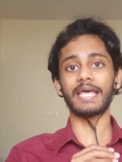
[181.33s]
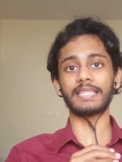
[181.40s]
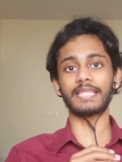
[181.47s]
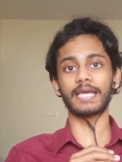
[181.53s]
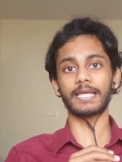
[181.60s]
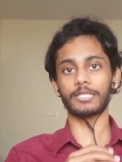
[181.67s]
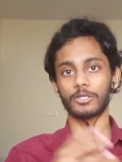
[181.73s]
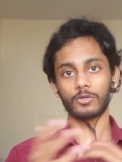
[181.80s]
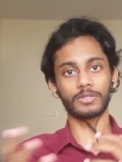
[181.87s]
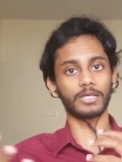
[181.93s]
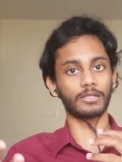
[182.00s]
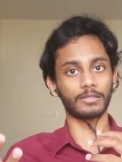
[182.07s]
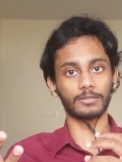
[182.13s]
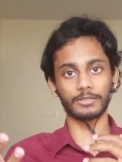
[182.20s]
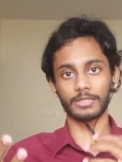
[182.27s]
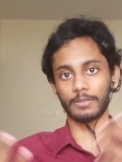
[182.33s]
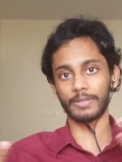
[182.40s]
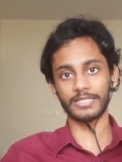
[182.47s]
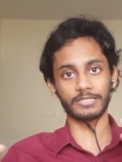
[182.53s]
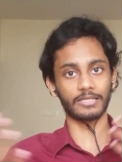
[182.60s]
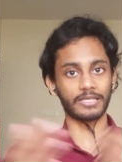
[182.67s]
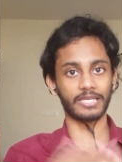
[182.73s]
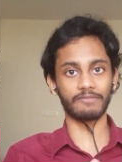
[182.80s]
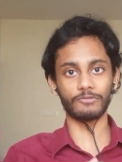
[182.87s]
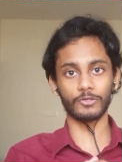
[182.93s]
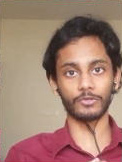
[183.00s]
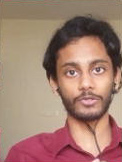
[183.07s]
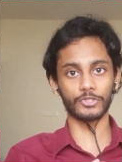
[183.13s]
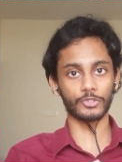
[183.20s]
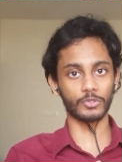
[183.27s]
and then you know they'll they'll basically give
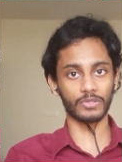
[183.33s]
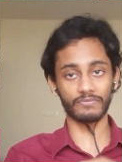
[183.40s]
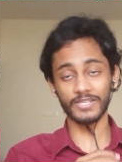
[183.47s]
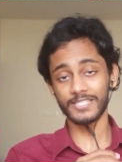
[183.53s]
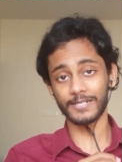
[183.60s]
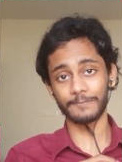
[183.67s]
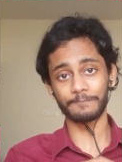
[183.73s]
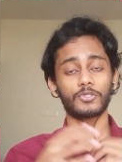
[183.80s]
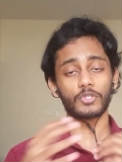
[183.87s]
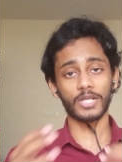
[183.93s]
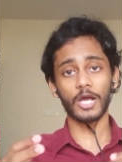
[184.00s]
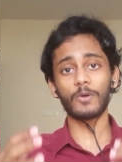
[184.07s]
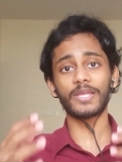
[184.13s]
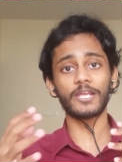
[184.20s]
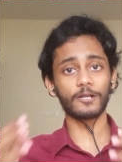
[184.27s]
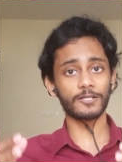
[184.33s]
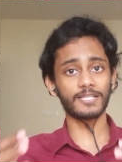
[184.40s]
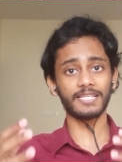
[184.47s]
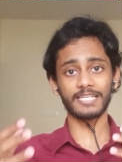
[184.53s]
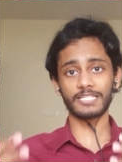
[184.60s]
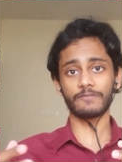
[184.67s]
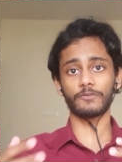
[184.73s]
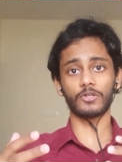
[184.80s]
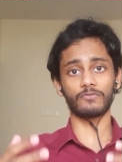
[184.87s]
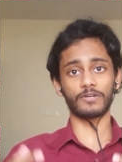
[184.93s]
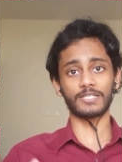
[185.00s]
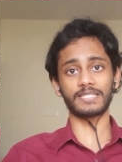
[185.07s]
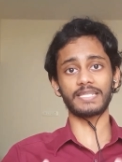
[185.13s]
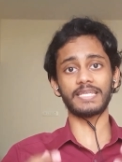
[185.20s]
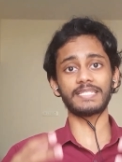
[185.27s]
you your student visa. So now here are the list of
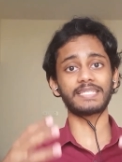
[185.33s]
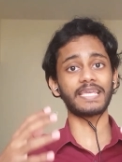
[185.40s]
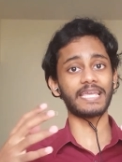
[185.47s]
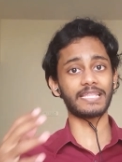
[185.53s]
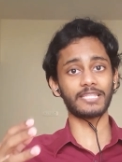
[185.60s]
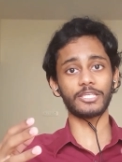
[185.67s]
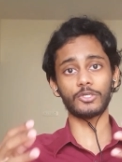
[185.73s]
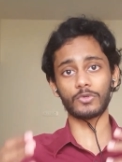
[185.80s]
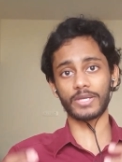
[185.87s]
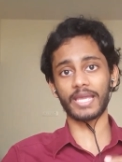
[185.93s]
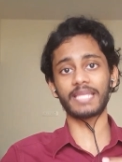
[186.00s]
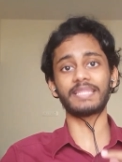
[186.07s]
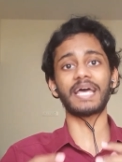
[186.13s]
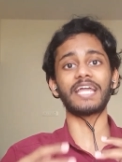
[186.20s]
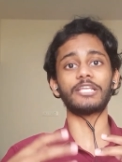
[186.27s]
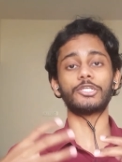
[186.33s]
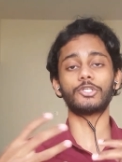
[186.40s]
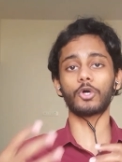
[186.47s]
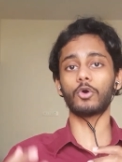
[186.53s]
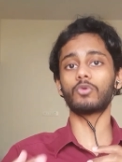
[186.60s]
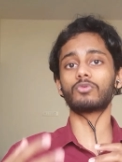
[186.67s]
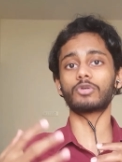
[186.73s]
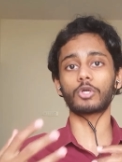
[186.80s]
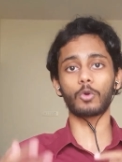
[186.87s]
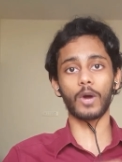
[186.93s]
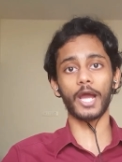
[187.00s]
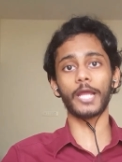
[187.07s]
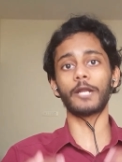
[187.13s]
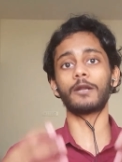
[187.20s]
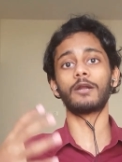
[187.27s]
universities in the UK that don't
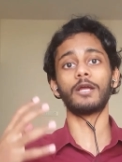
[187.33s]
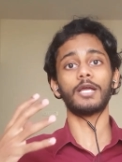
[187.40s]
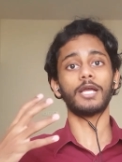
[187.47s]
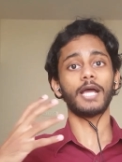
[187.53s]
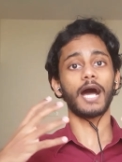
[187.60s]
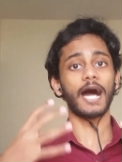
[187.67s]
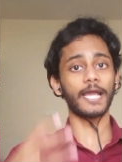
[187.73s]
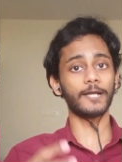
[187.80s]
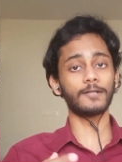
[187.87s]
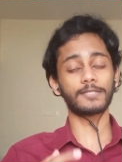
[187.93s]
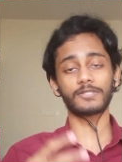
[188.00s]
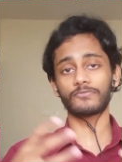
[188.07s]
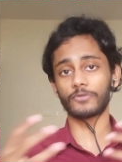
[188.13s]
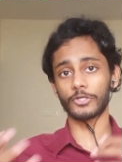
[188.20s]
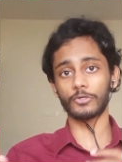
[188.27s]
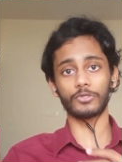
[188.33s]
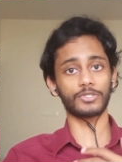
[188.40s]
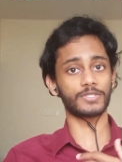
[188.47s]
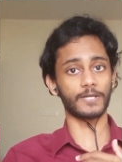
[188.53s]
require IELTS for you to